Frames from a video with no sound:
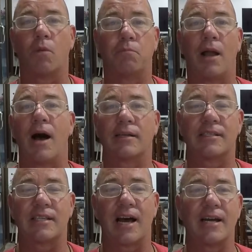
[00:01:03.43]
blog
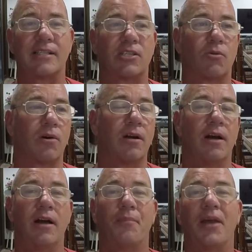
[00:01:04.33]
sites or
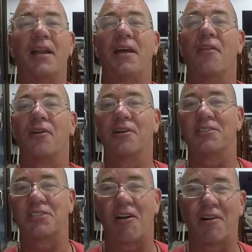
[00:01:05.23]
any other
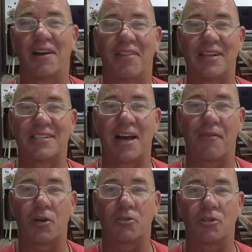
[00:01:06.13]
hysteria that's
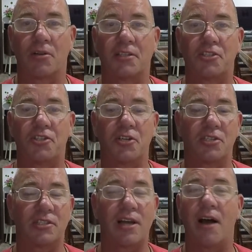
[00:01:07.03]
out there. So let's
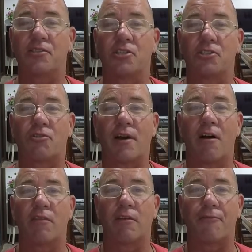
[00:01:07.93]
just concentrate
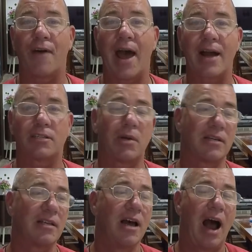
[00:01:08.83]
on the facts,
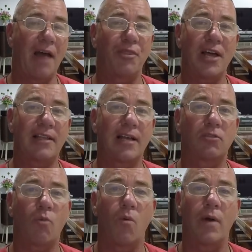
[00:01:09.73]
because I think
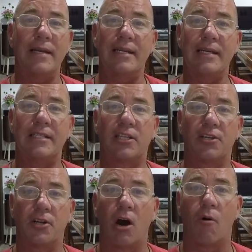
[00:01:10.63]
that's what we need to
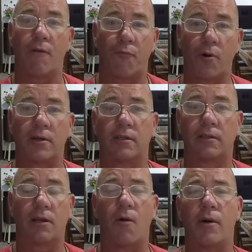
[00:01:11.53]
know if we're
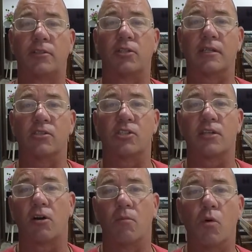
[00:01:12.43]
going to
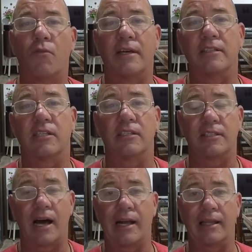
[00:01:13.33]
consider moving to
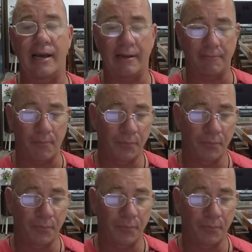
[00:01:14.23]
Thailand.